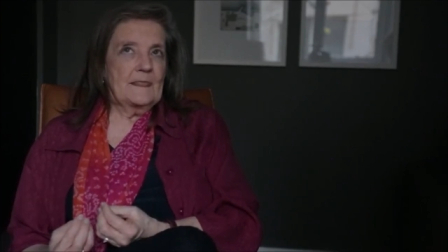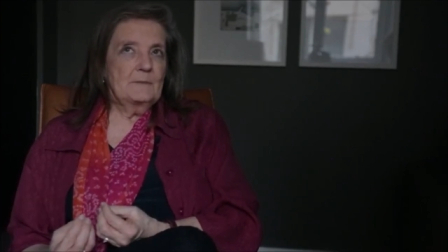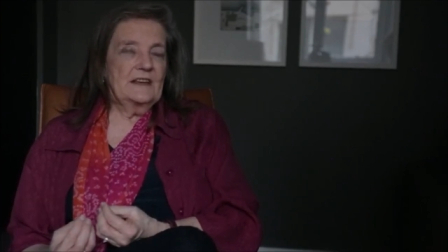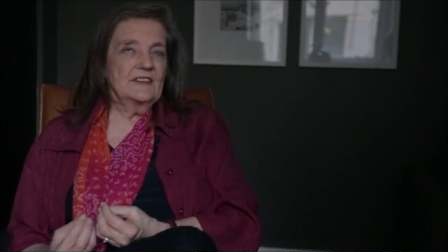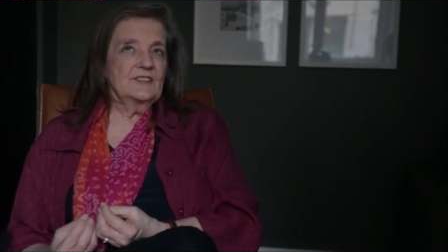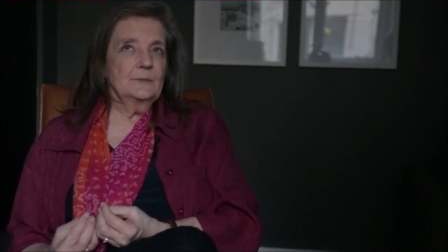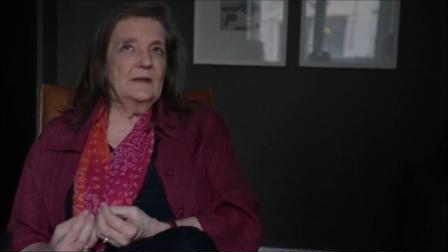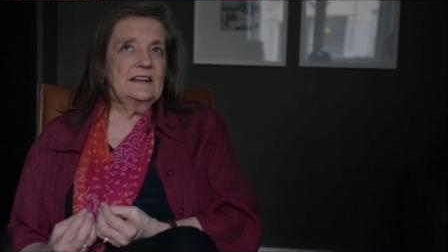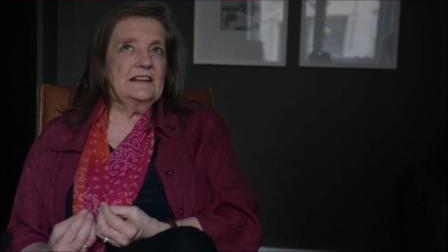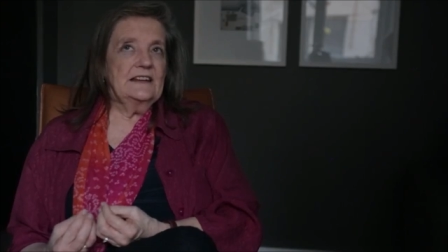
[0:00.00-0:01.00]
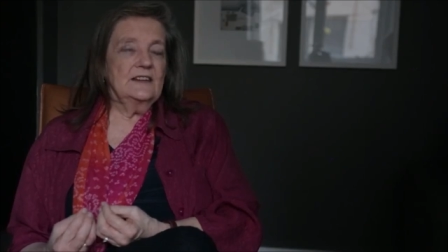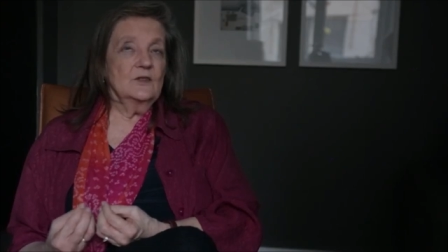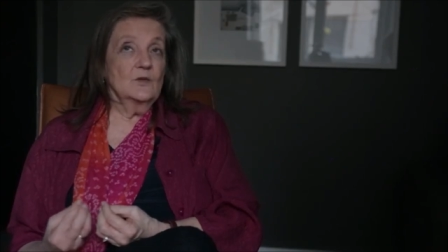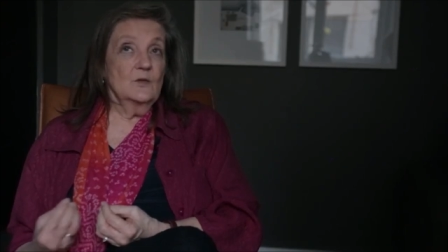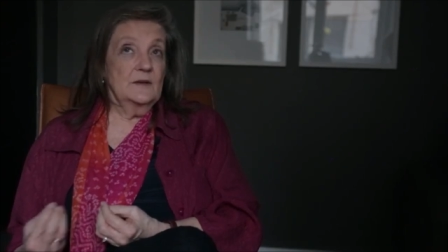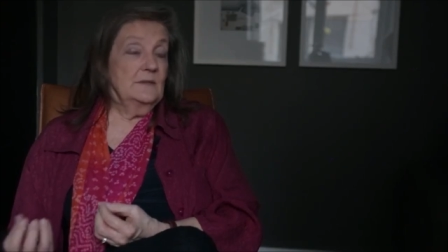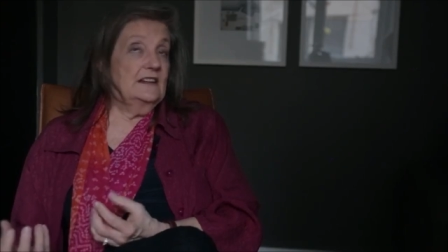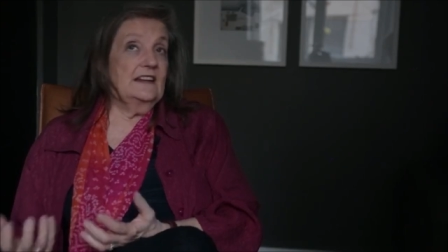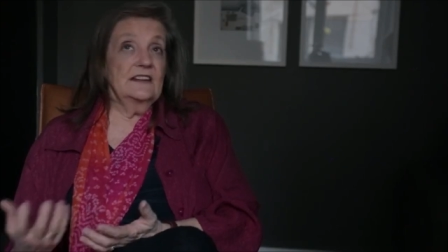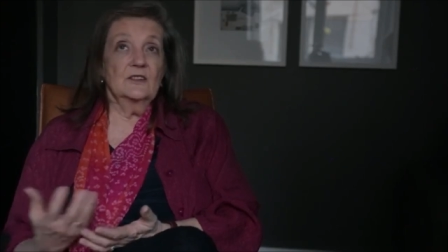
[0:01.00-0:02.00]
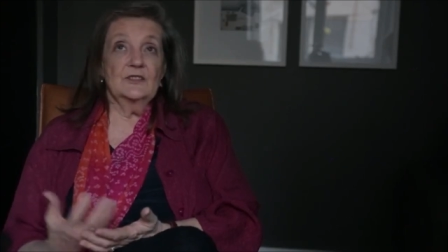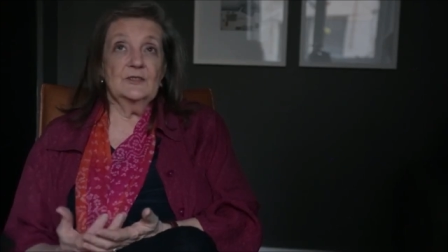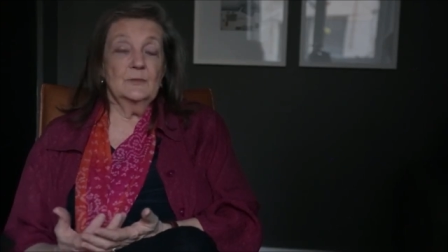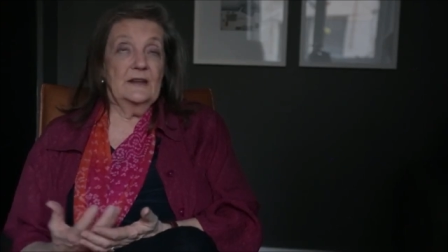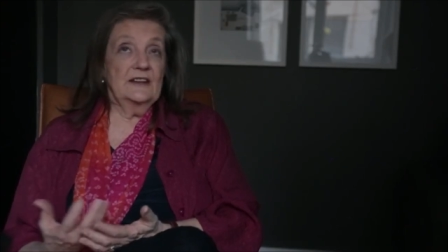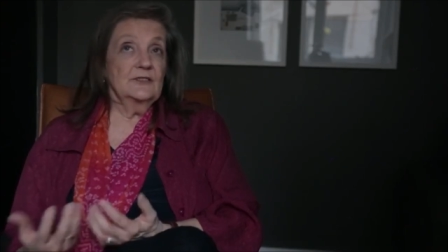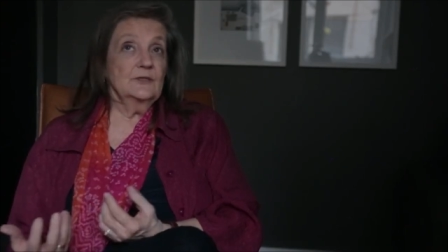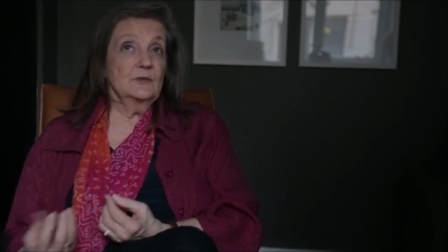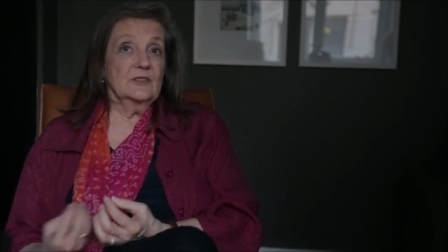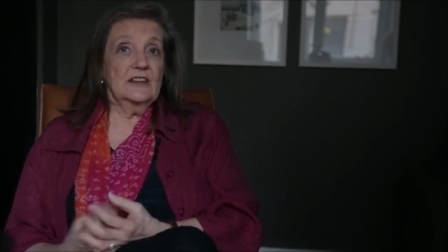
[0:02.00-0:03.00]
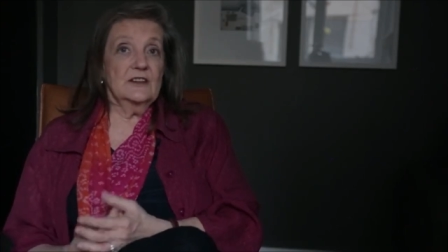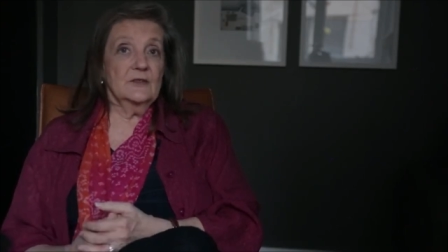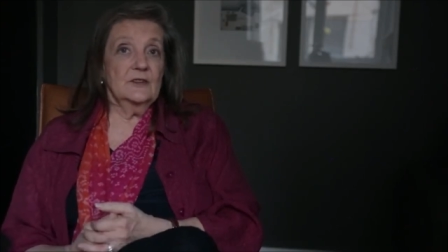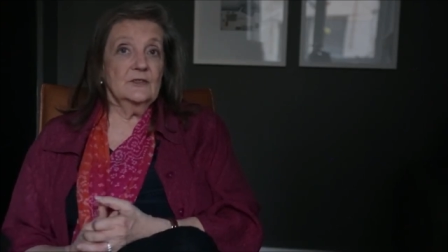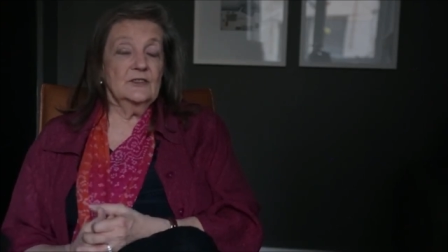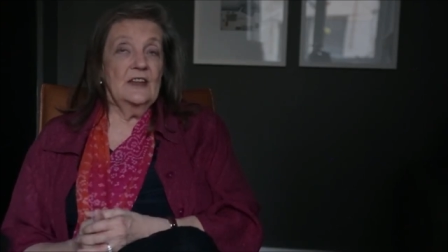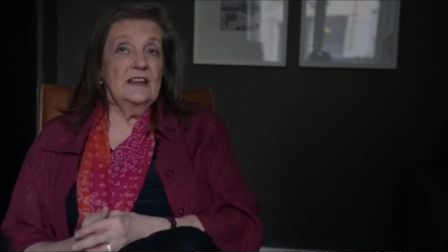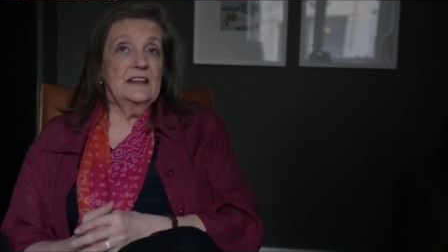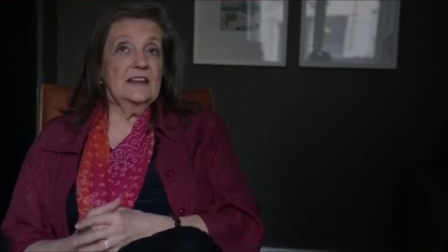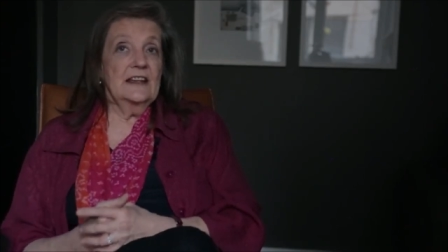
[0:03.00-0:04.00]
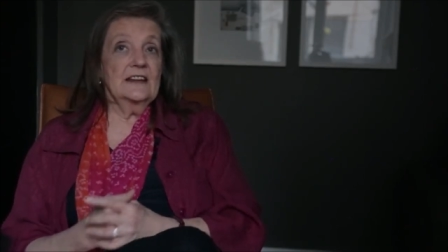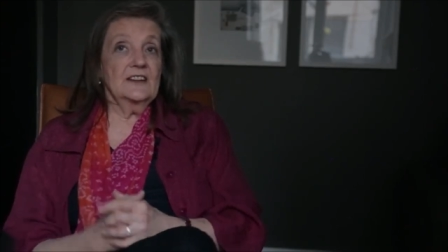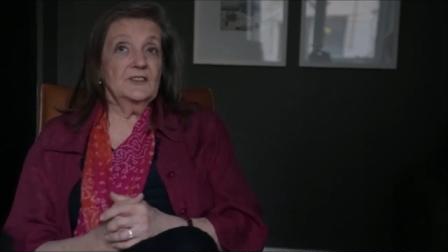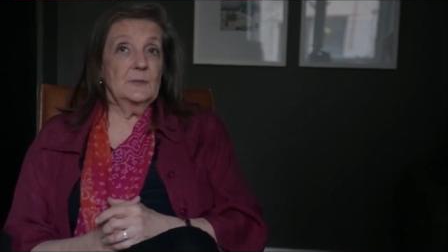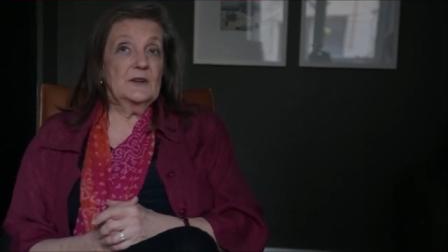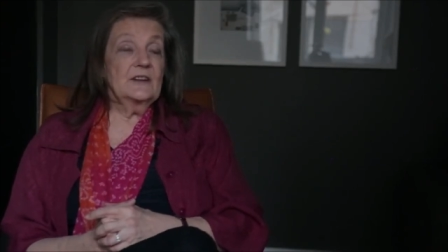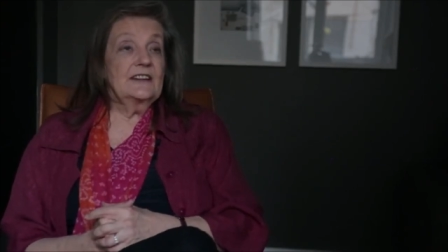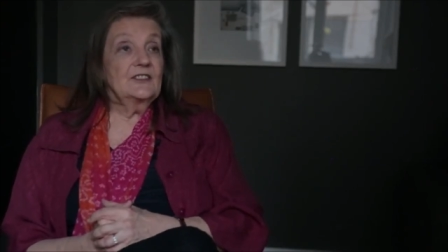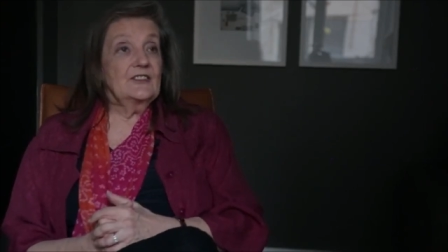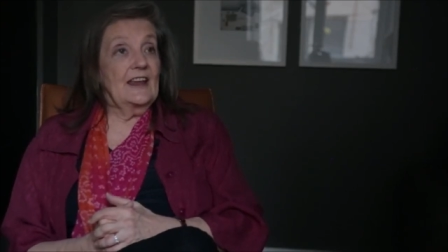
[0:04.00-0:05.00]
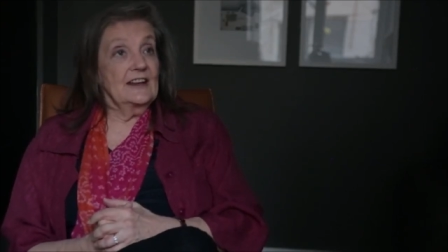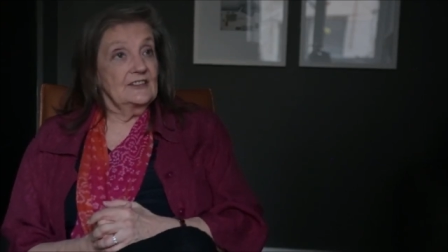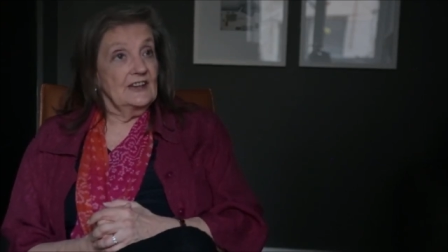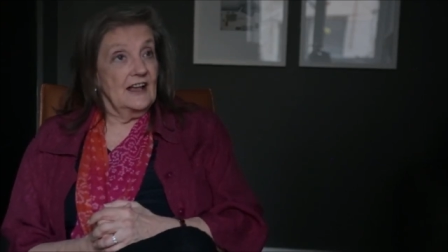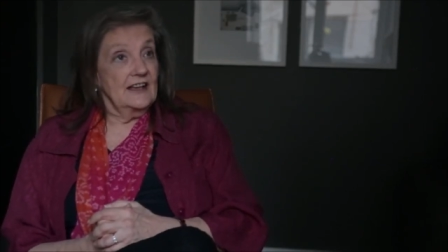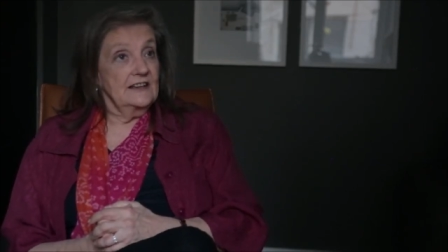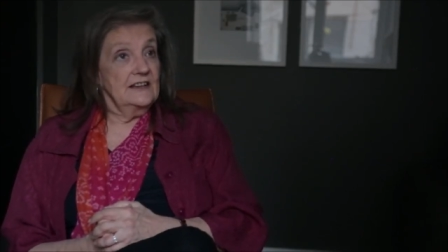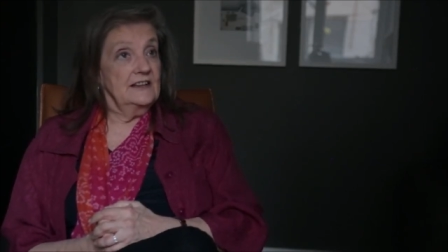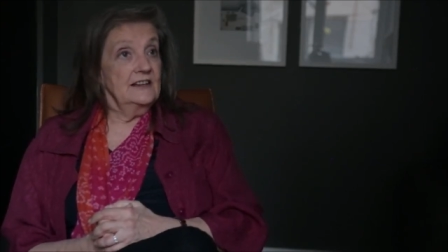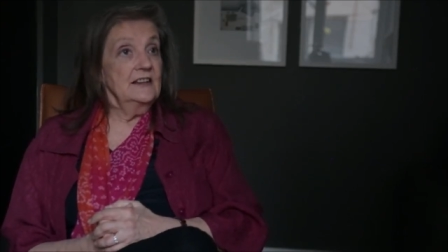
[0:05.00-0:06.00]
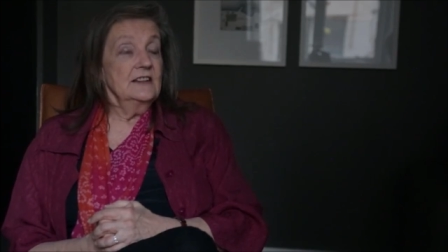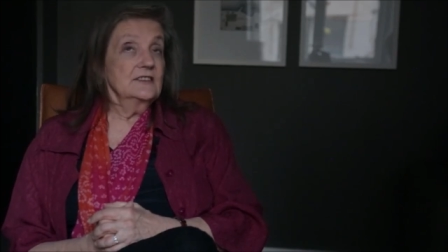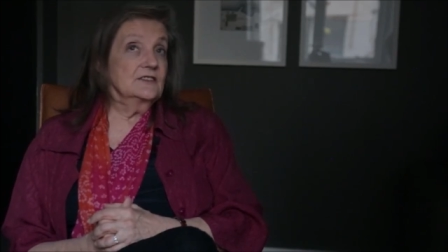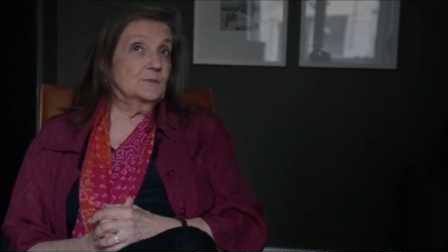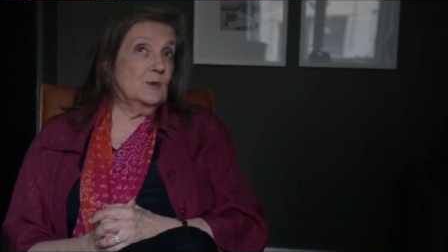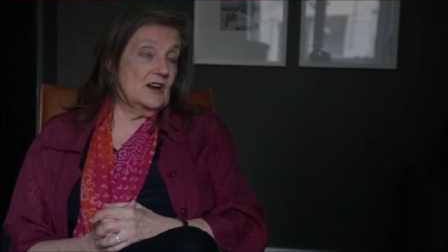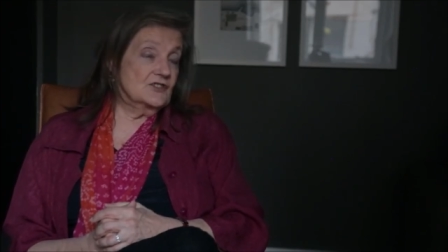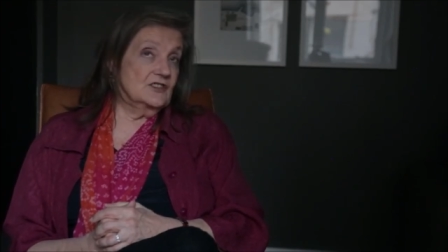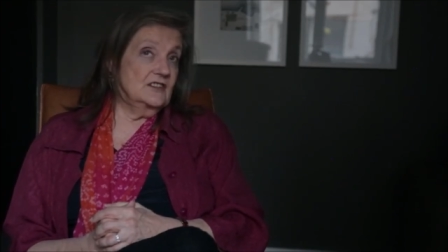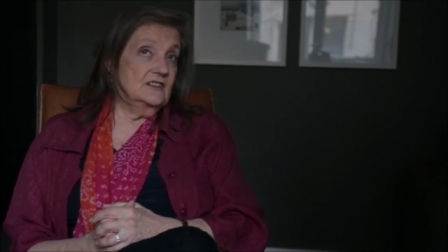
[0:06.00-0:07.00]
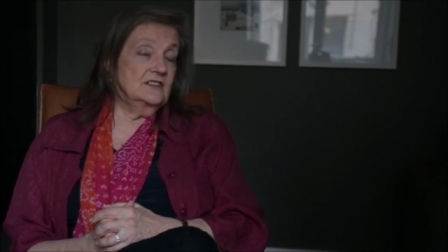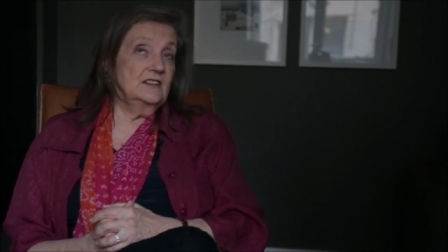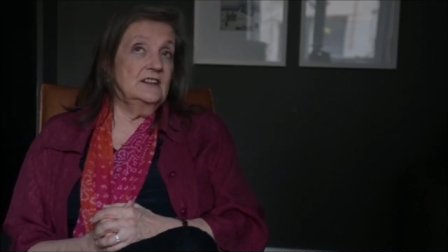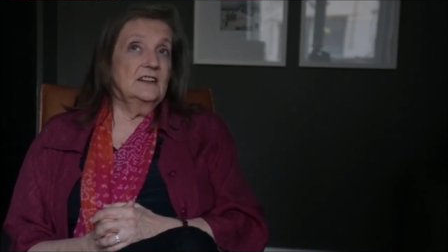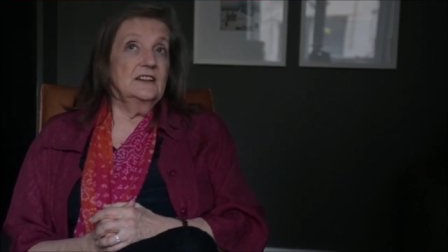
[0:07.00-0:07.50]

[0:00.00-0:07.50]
because many women and also males who are carriers can experience anxiety, depression,